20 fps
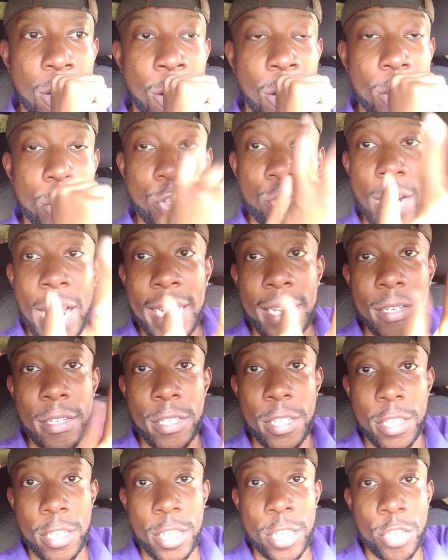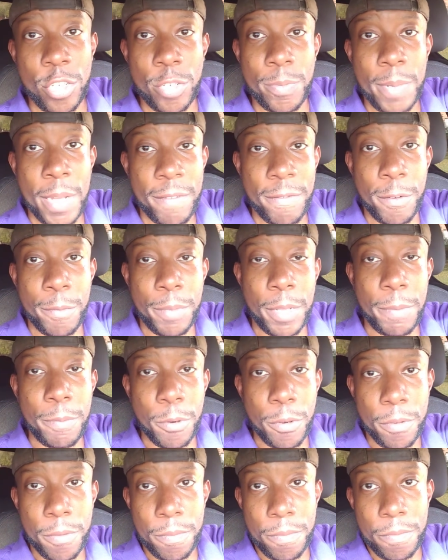are attracting the disrespectful
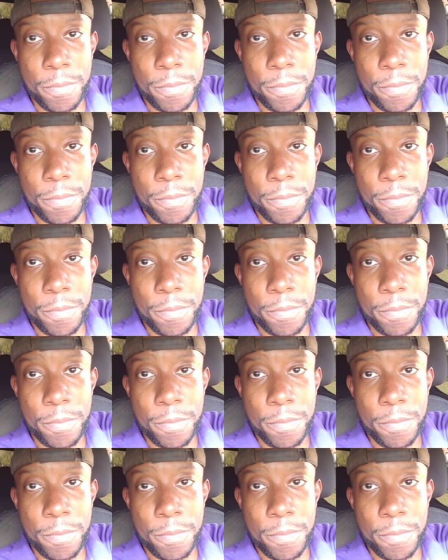people.